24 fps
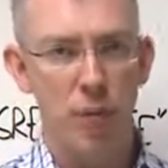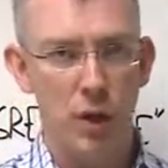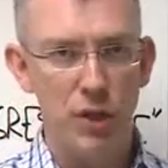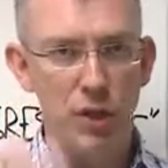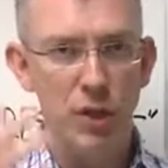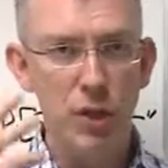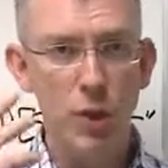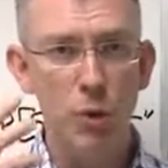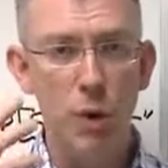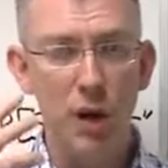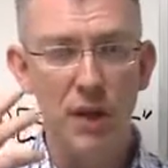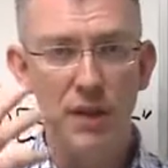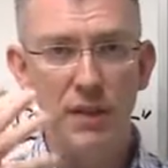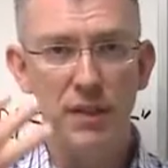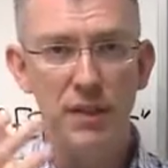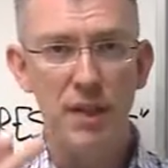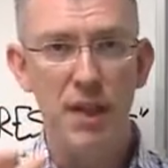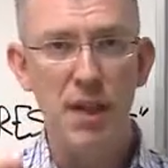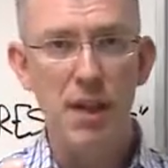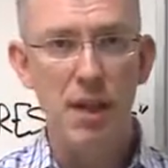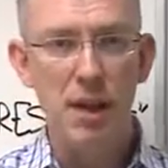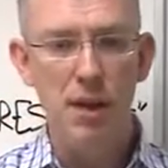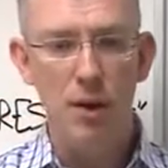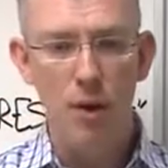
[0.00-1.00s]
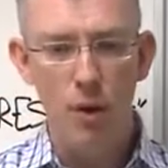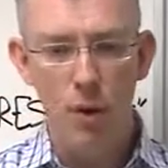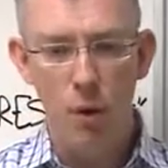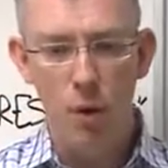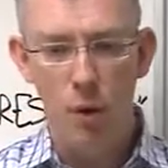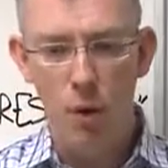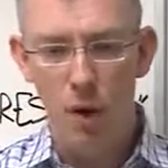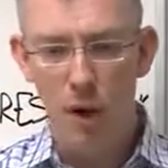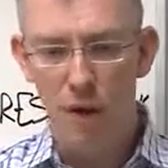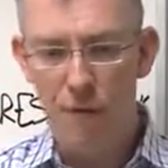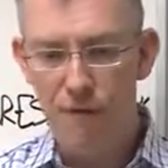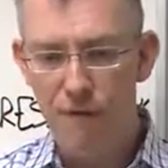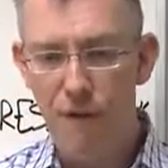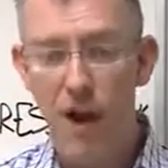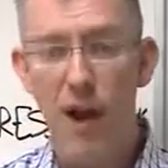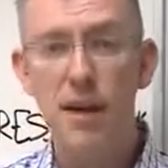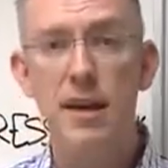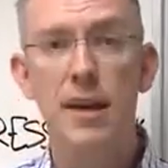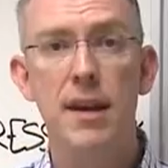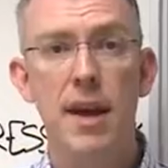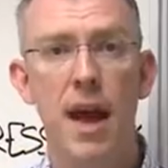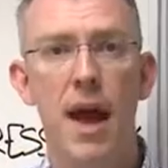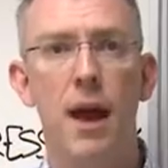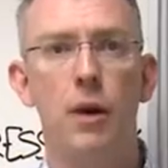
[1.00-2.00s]
what you are seeing or
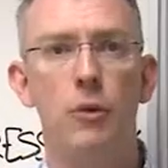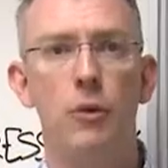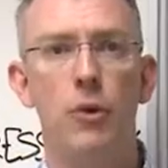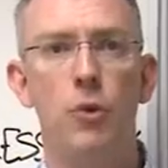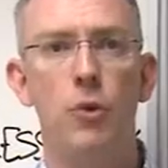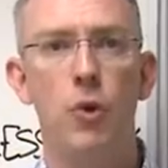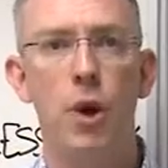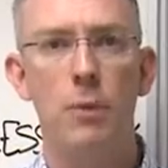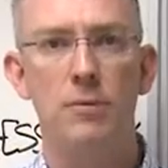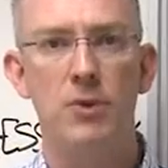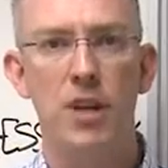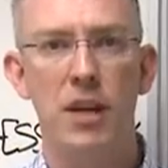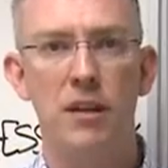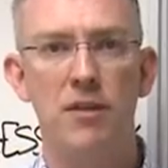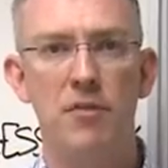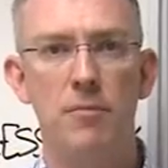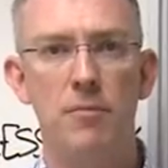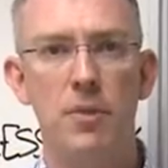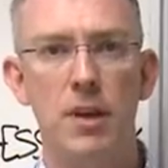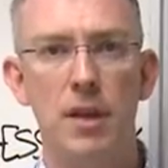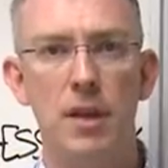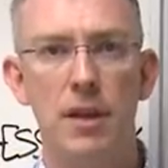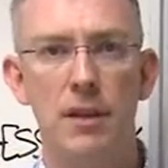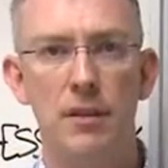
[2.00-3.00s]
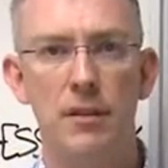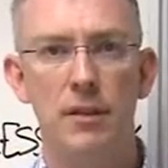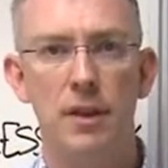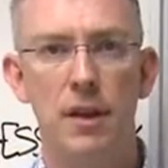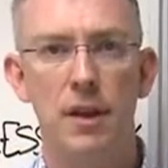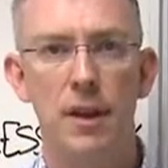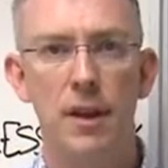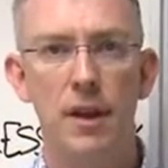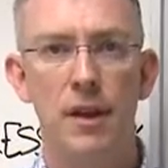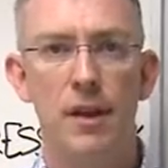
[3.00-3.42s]
finding out through objective means.